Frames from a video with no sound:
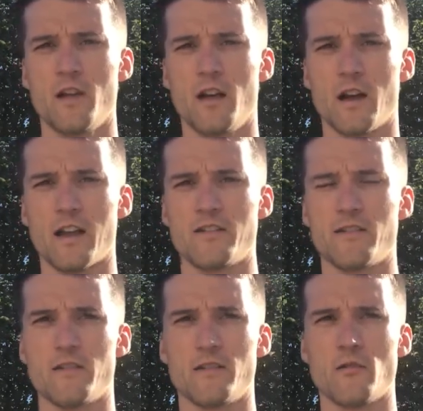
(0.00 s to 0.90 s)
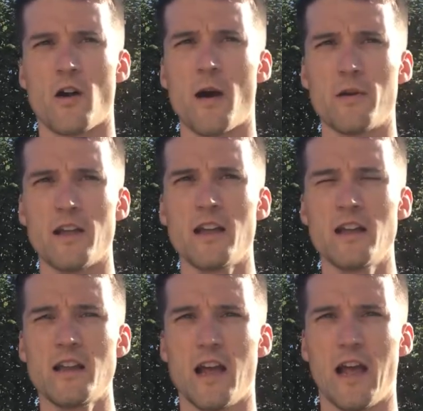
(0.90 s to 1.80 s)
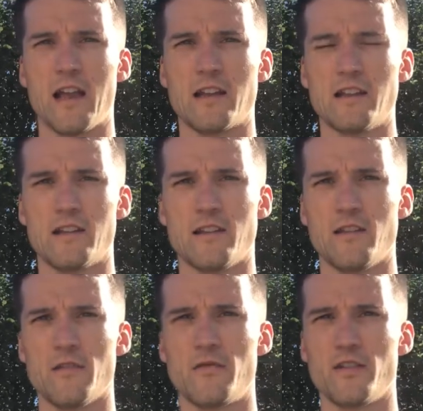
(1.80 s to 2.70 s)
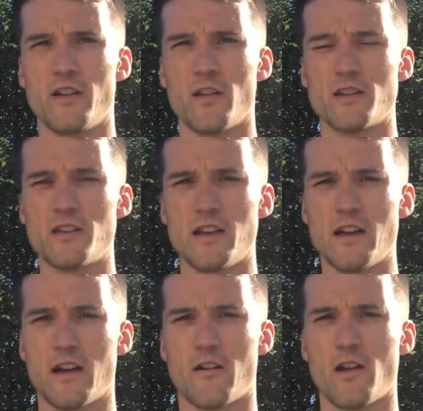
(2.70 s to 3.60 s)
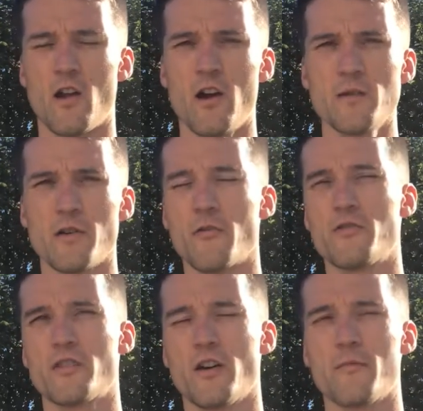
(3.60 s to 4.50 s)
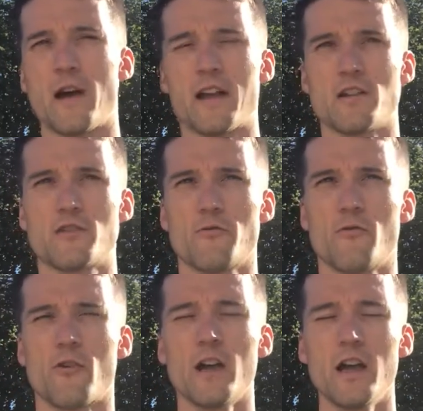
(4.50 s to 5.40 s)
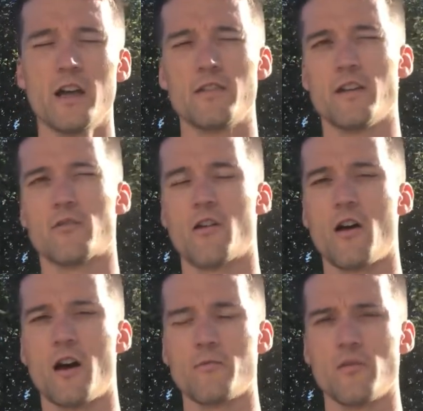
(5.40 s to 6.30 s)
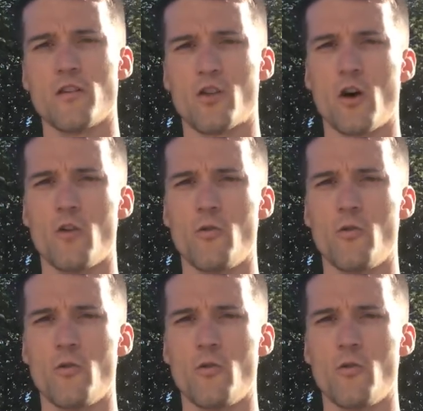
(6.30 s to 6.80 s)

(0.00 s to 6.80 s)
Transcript: I guess your RPE and the physiology are aligned, but also making sure that you're aligned with the goal